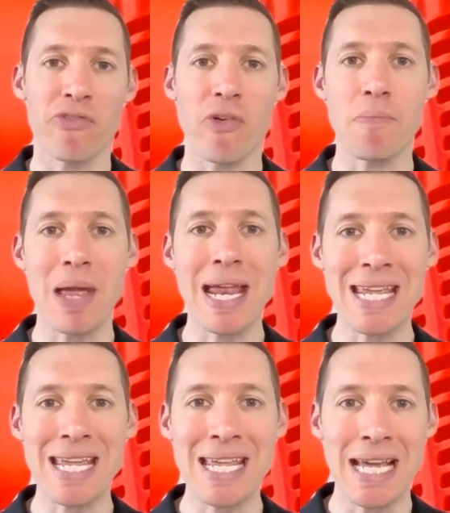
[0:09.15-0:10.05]
for
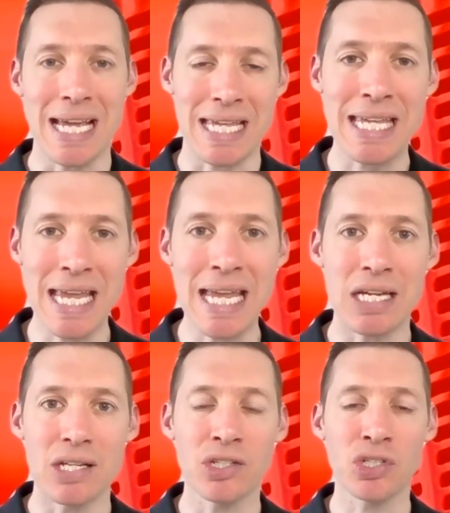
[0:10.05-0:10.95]
many
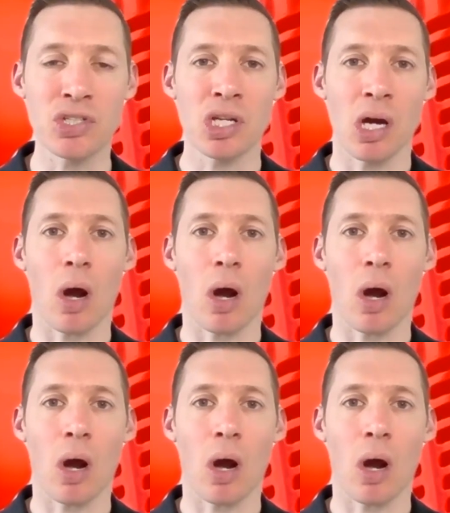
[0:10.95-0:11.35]
years,